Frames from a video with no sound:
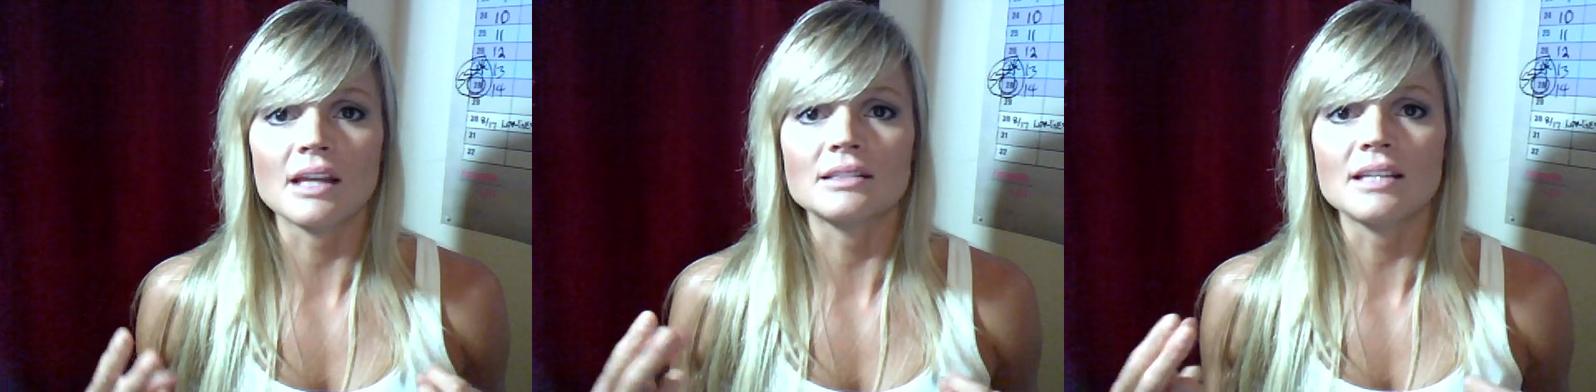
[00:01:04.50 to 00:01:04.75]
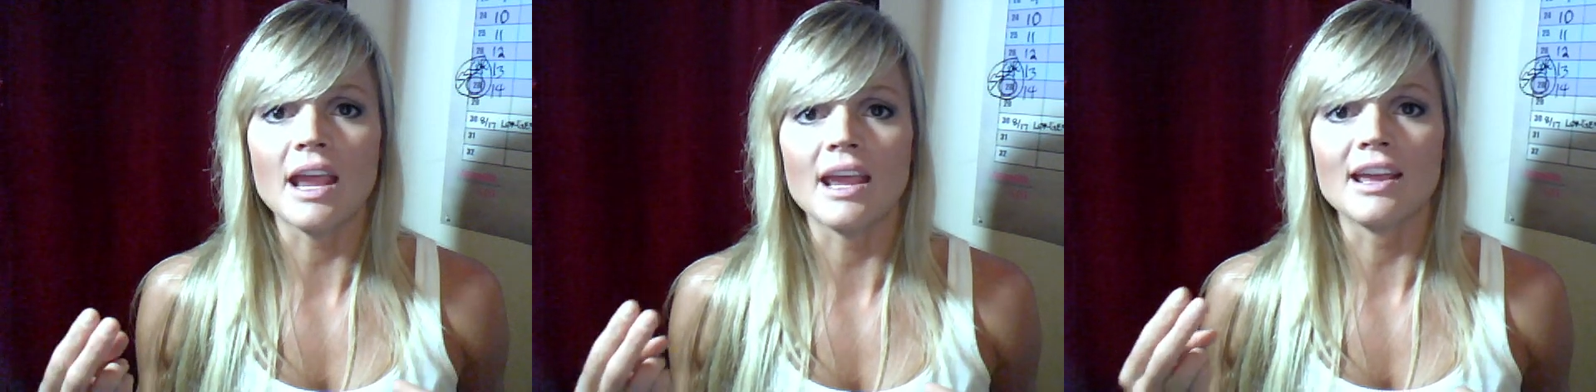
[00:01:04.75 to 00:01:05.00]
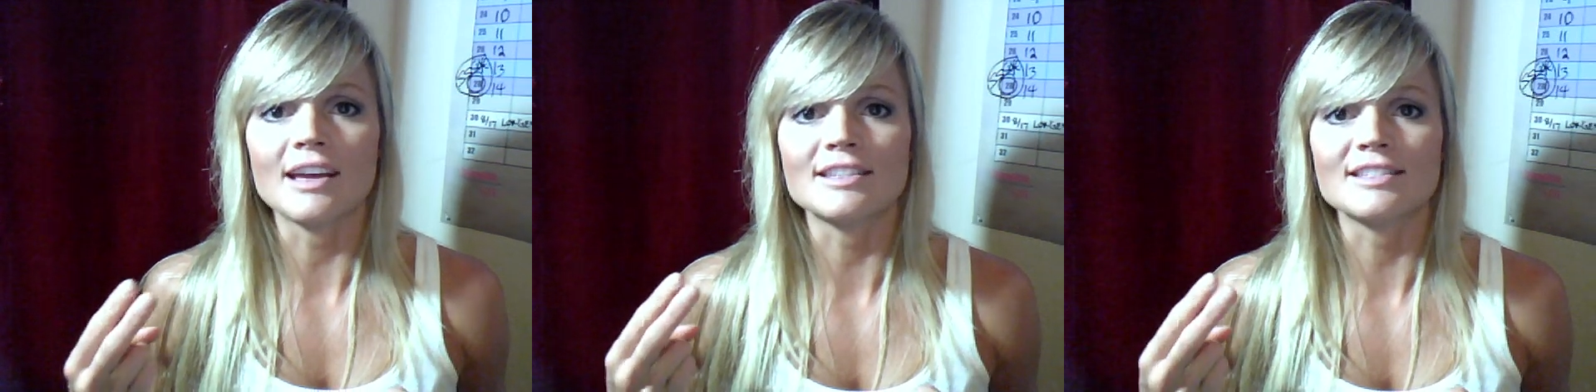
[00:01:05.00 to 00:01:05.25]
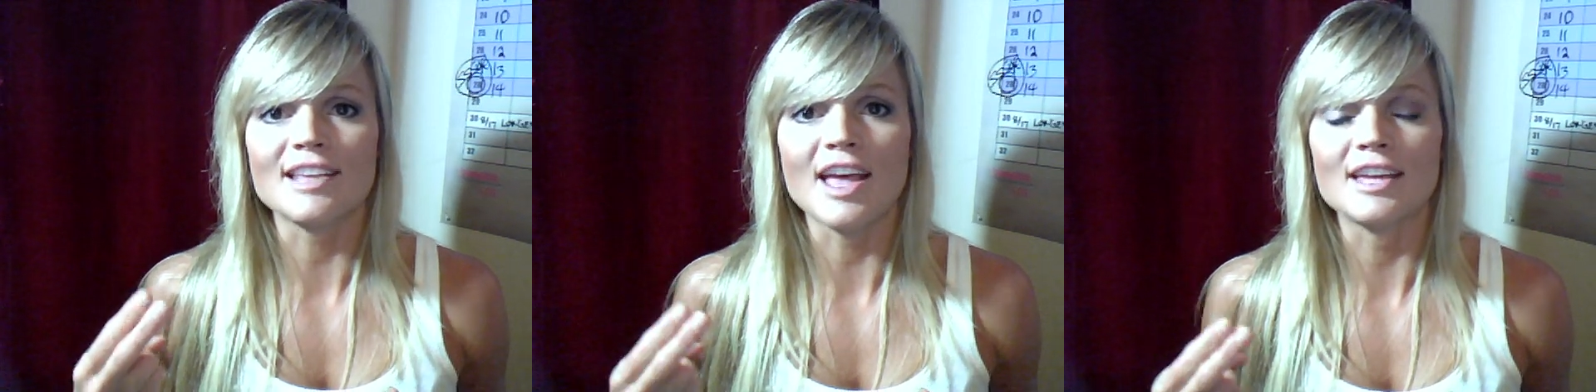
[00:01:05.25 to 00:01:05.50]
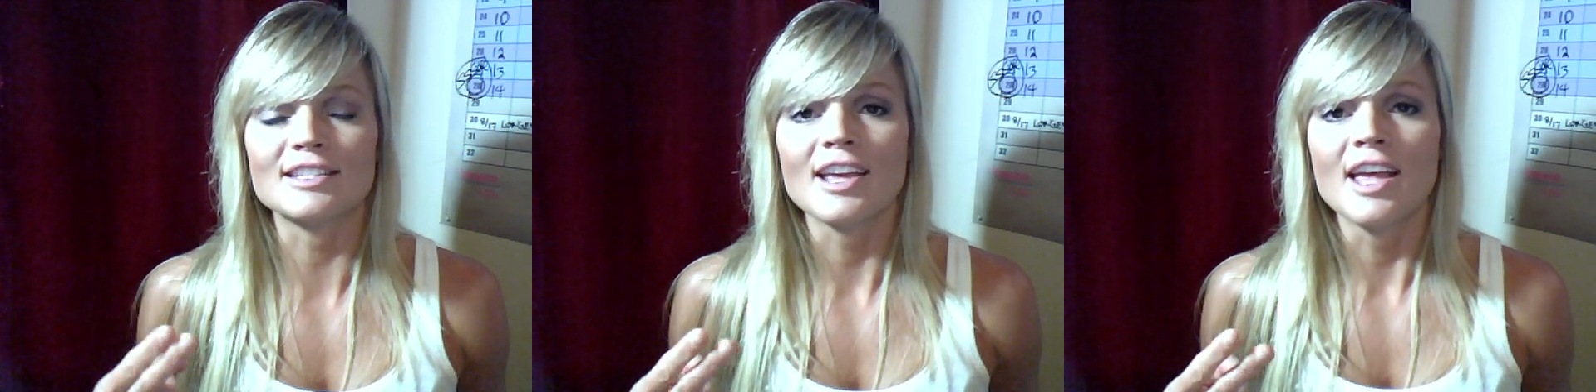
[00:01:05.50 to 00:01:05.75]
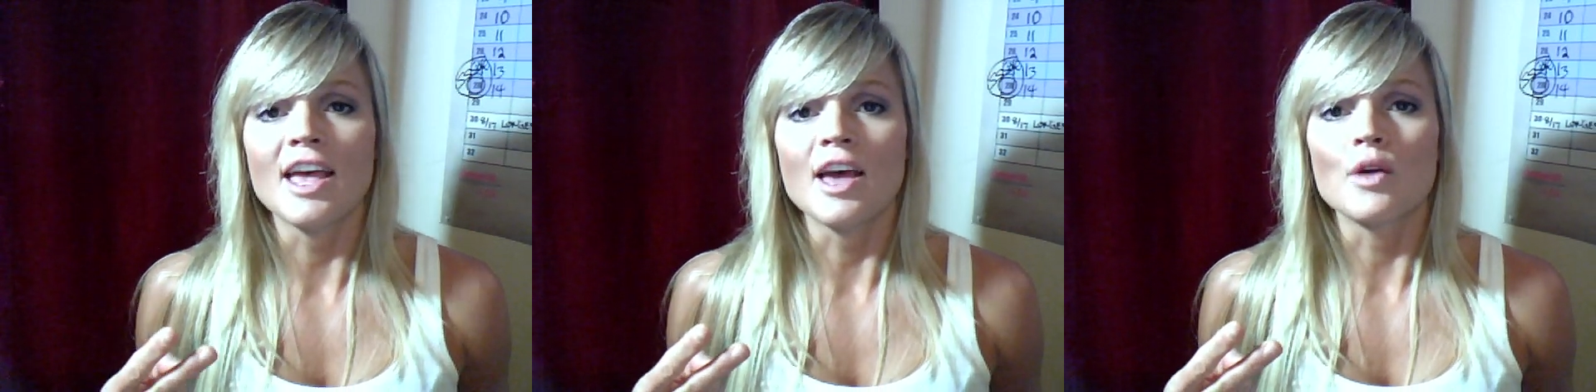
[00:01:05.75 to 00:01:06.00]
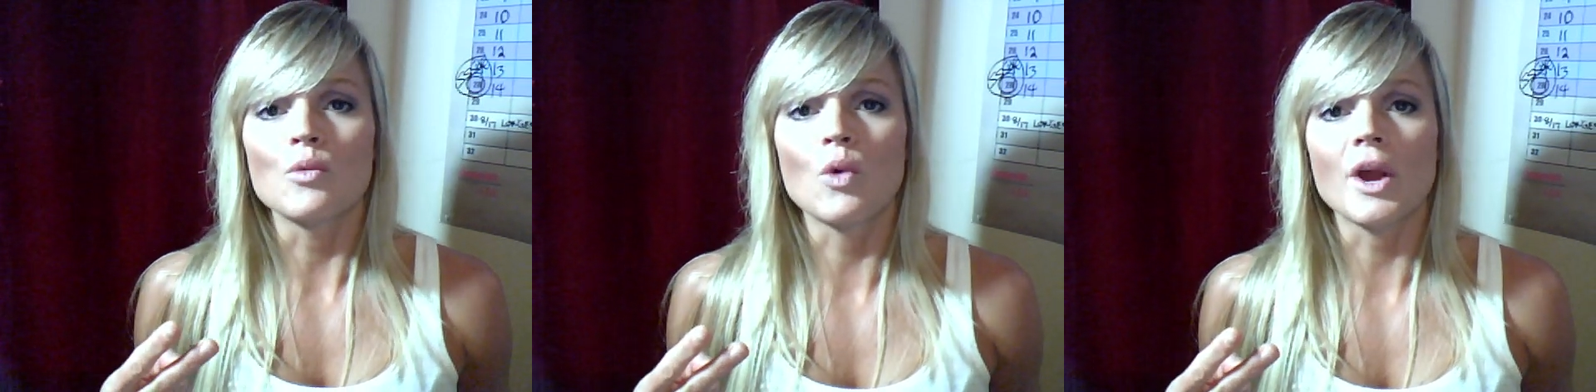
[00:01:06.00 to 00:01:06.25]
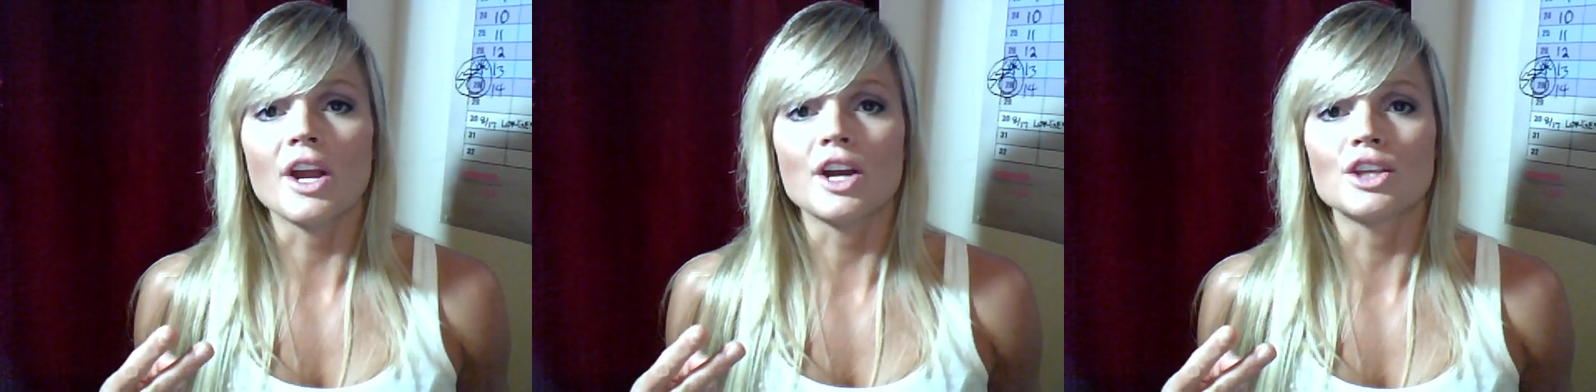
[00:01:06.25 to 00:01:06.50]
I'd take a set
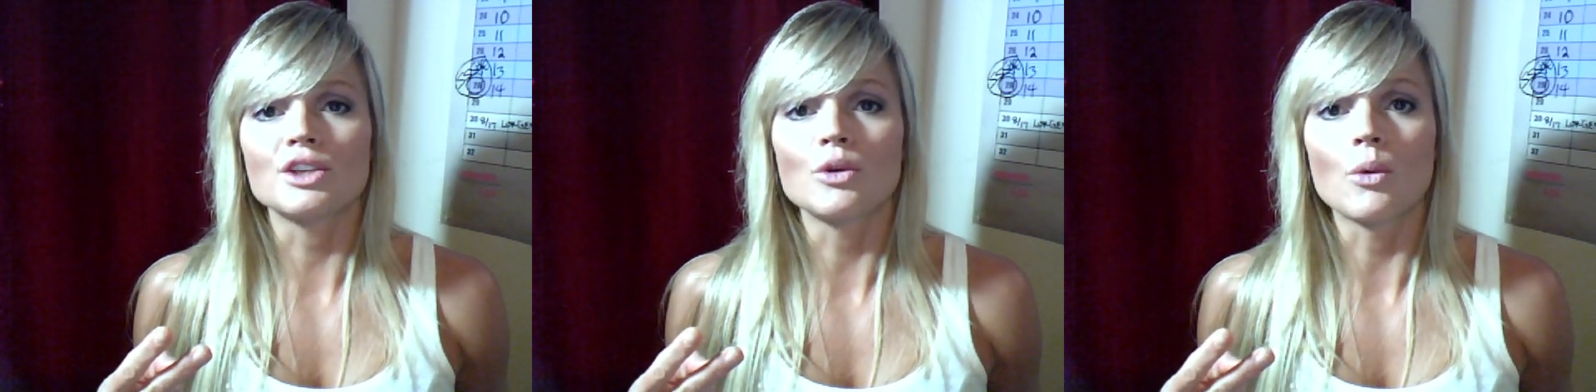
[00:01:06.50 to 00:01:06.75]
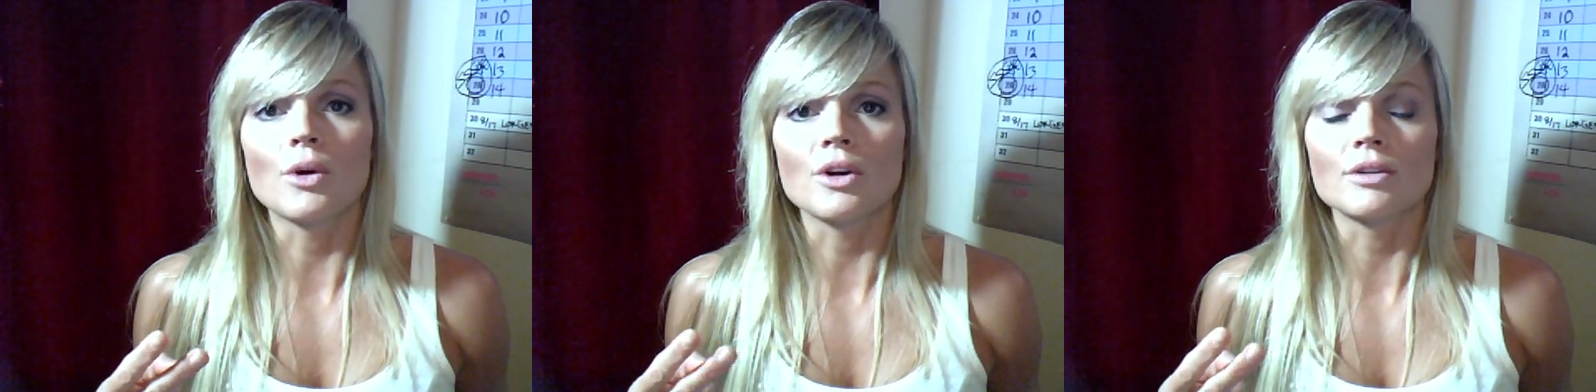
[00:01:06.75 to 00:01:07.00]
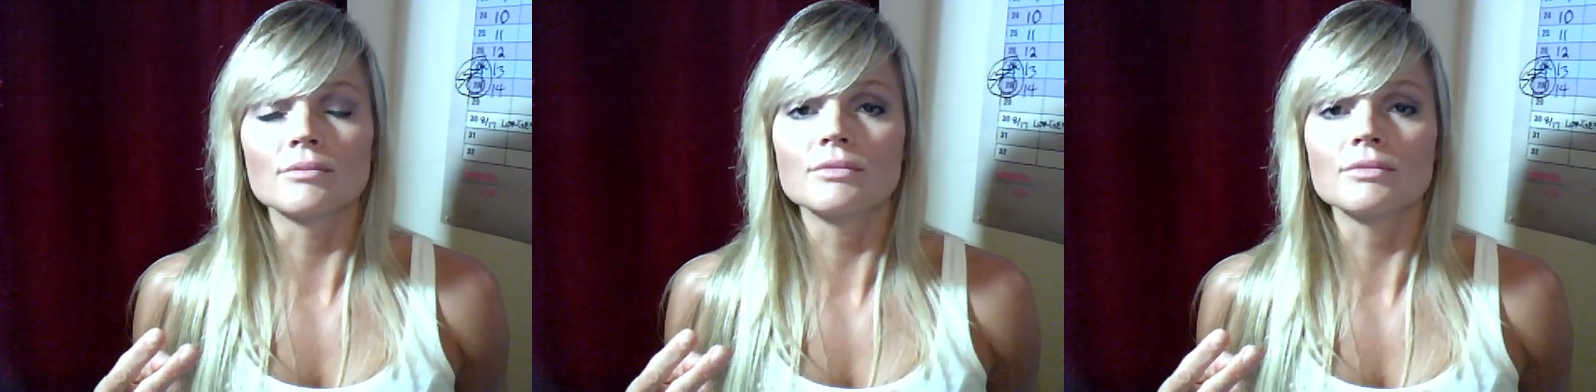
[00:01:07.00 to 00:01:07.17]
where you're,